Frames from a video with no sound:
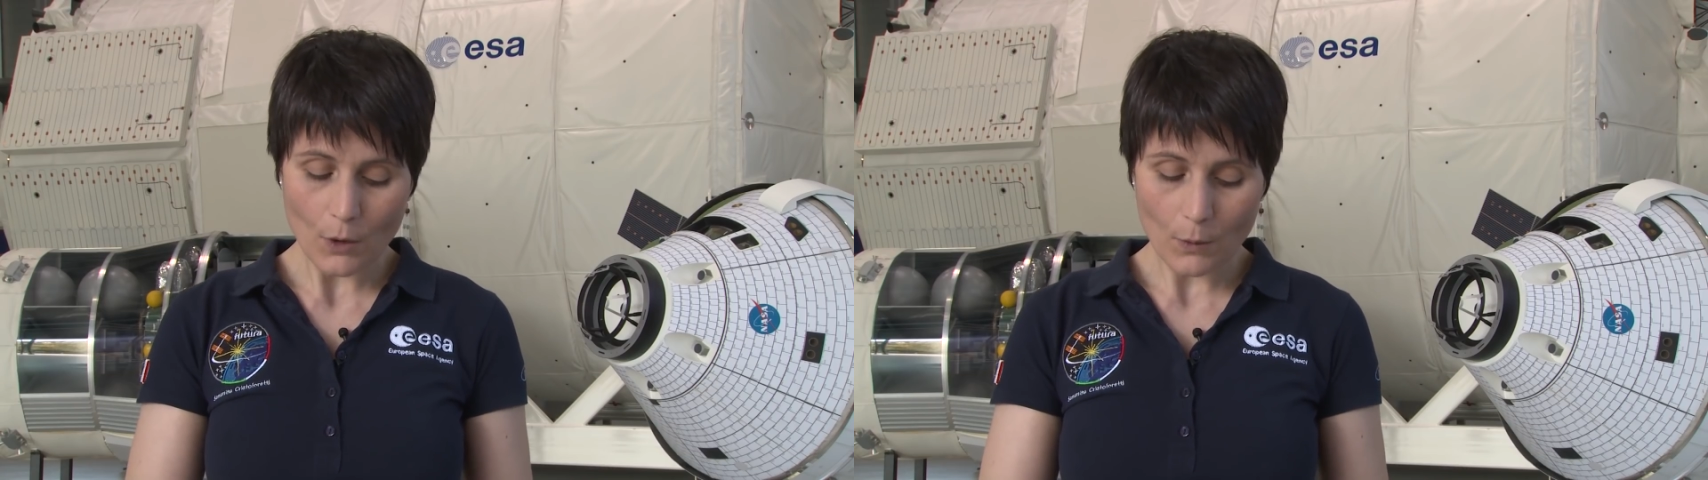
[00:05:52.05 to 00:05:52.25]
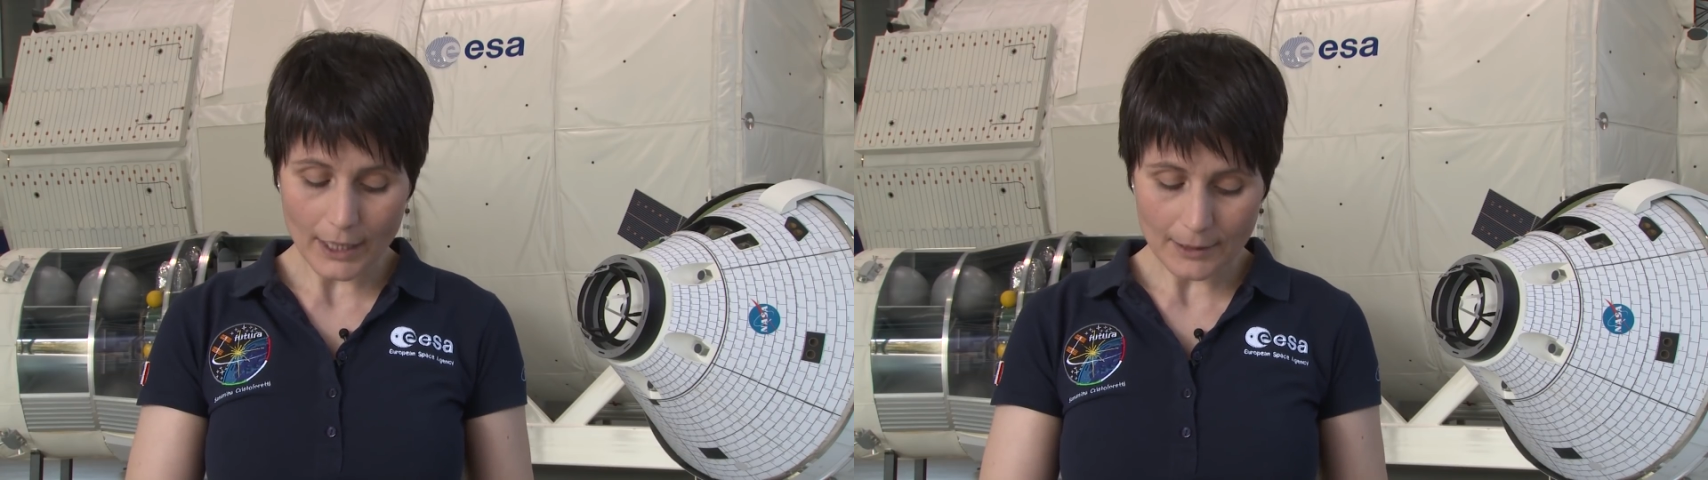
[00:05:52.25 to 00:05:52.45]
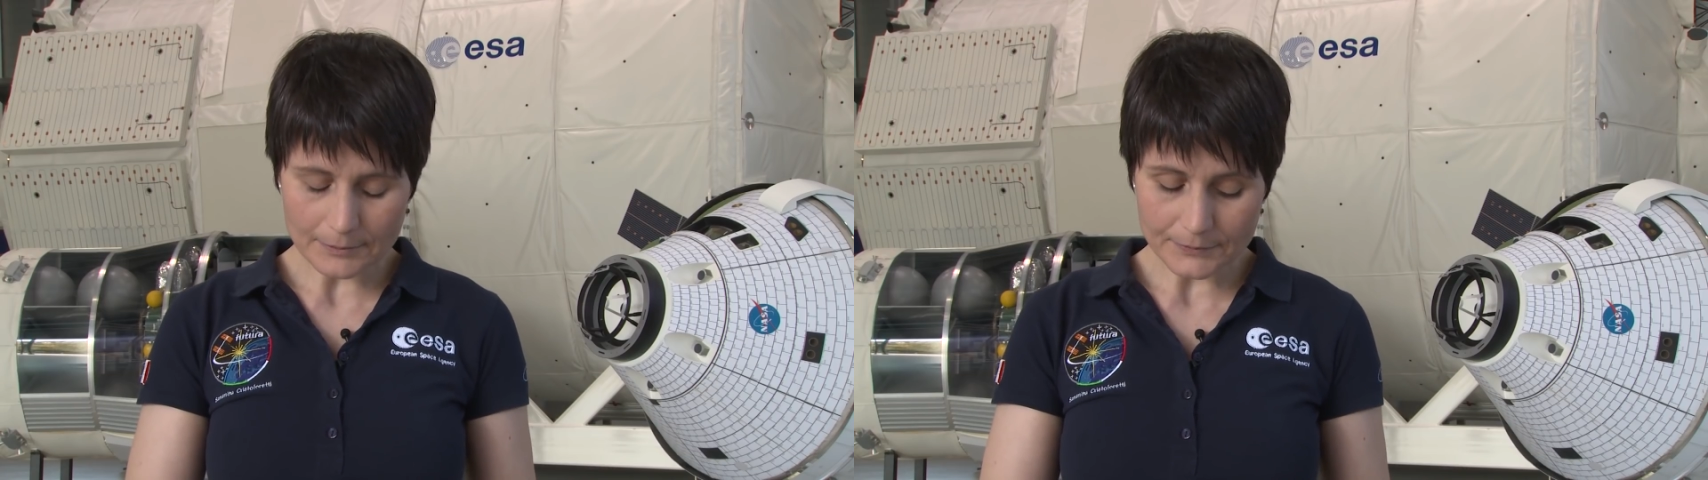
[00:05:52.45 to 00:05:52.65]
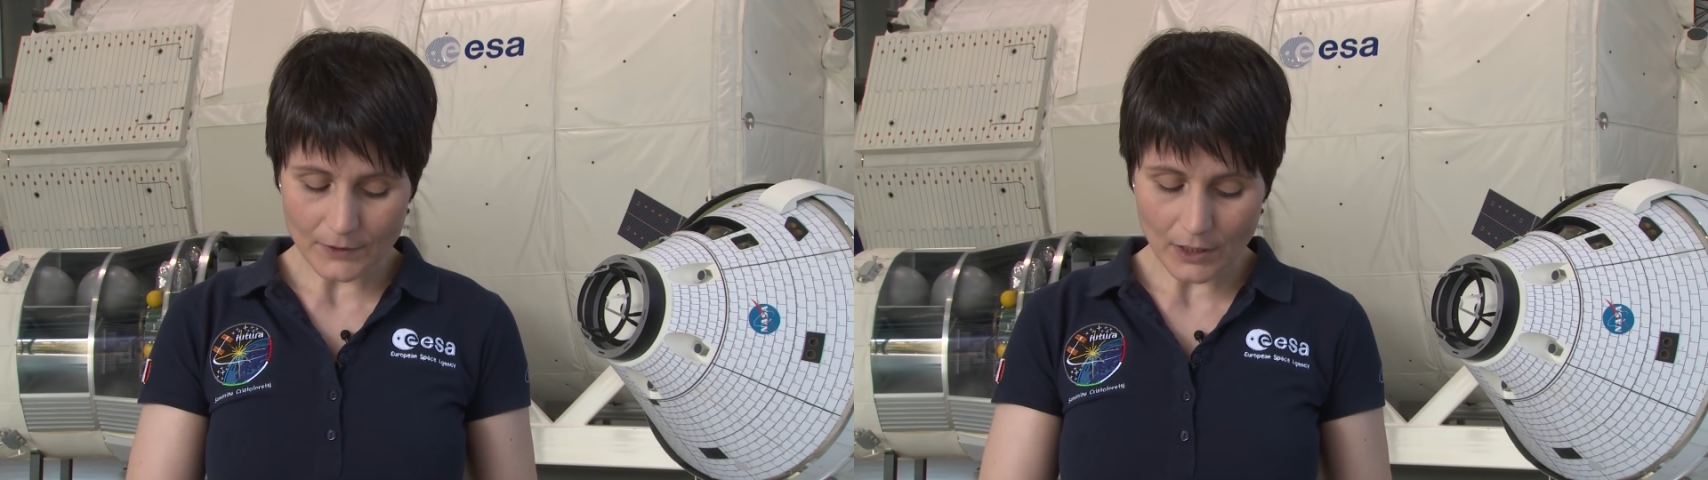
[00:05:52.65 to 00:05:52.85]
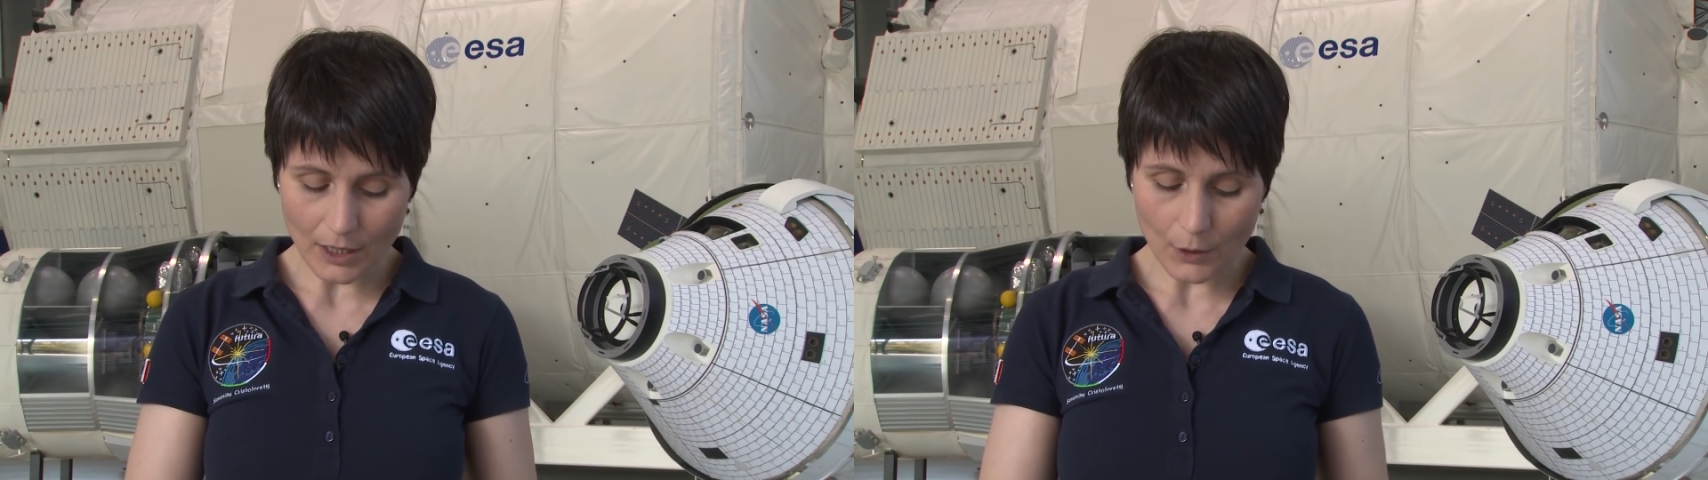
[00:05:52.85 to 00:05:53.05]
Well,
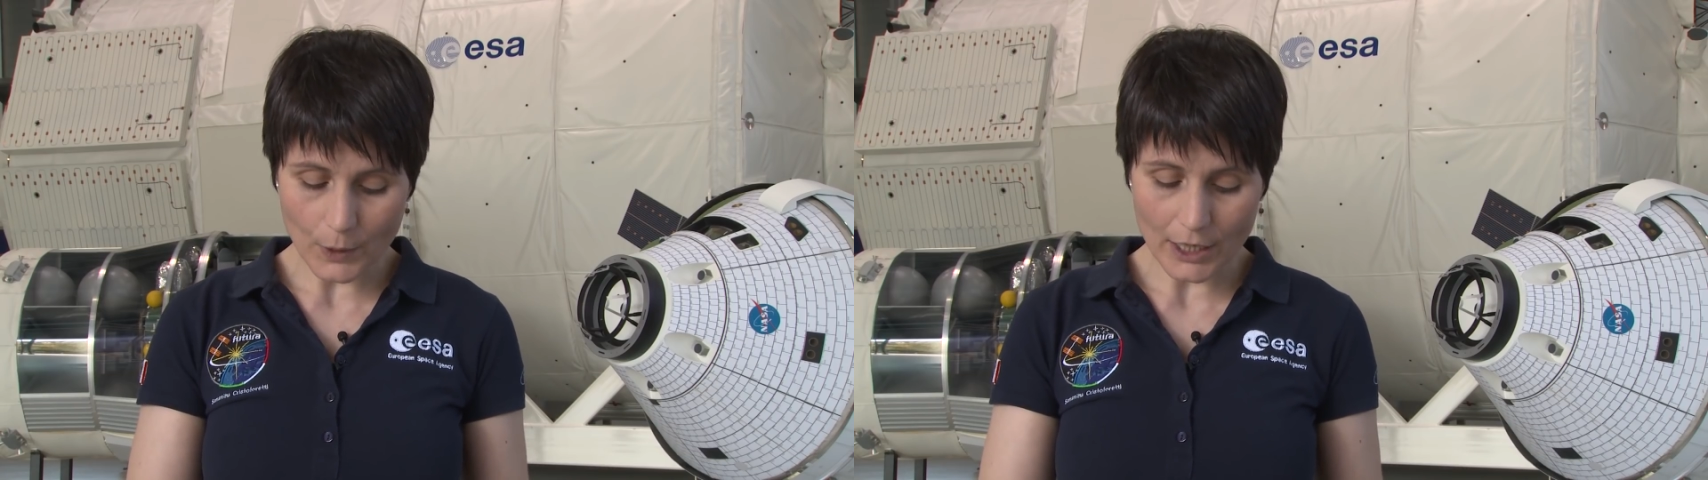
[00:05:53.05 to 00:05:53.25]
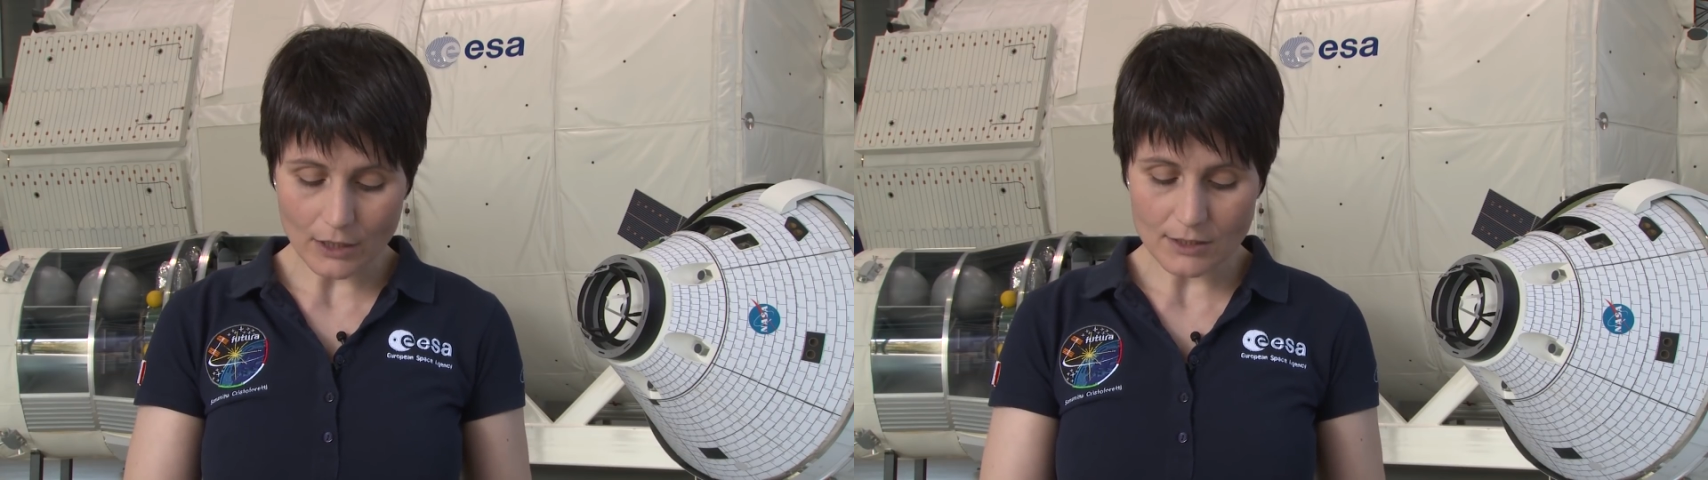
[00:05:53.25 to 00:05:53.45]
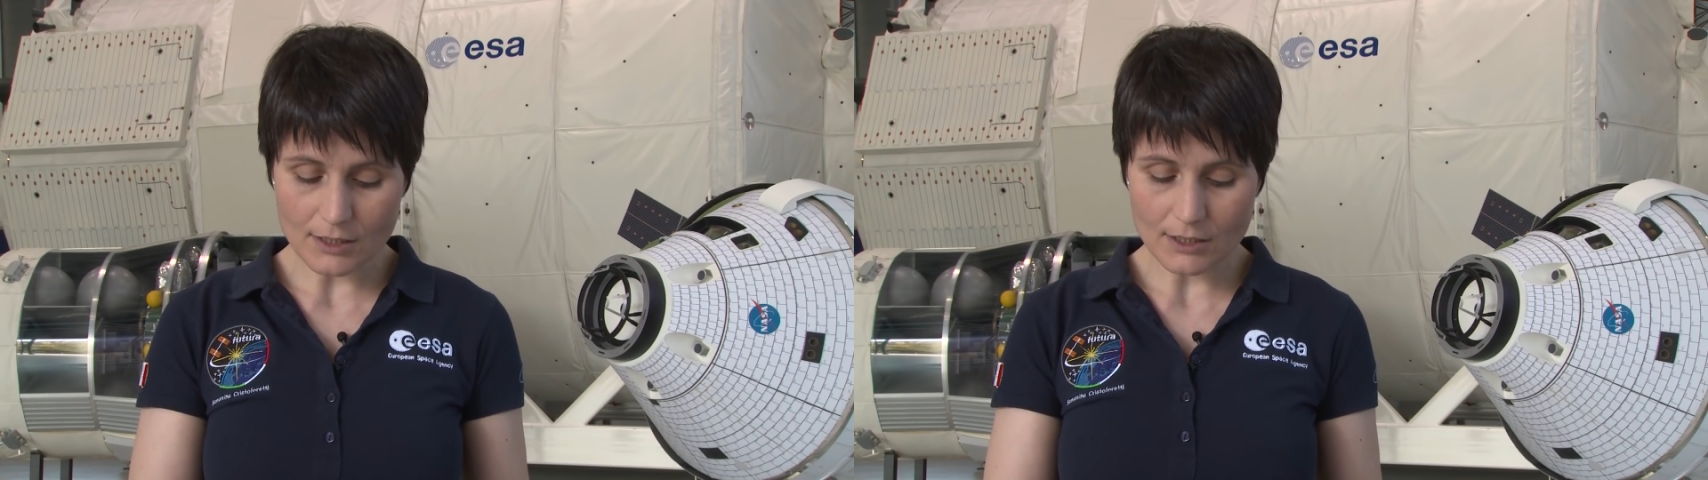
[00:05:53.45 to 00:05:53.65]
I will not